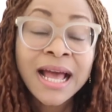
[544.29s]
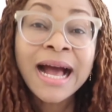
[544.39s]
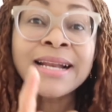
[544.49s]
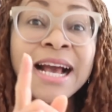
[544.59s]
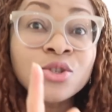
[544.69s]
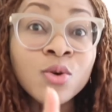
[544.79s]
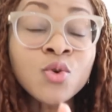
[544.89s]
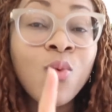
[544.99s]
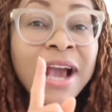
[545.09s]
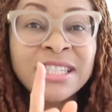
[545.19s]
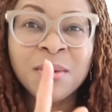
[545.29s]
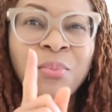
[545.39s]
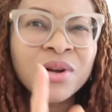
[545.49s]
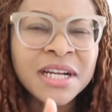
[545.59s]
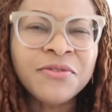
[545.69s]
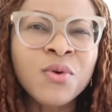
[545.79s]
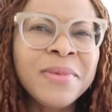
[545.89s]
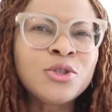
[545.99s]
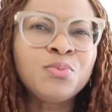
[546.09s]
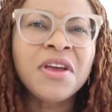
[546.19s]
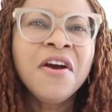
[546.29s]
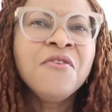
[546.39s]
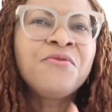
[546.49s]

And that is also why it's important for women to be